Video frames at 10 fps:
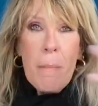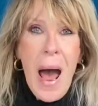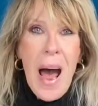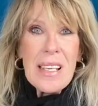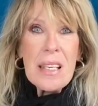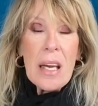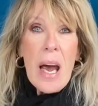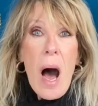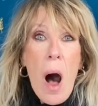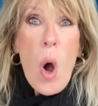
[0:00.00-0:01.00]
mask,
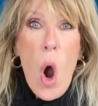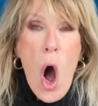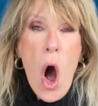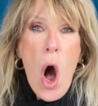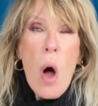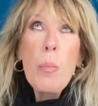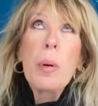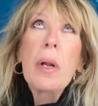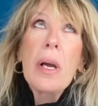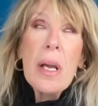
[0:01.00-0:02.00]
alcohol.
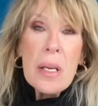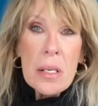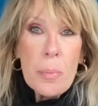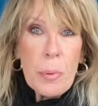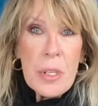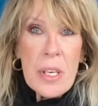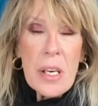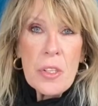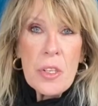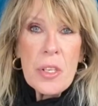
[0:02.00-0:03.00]
Please
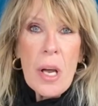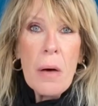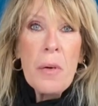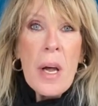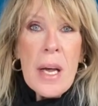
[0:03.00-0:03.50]
protect yourself.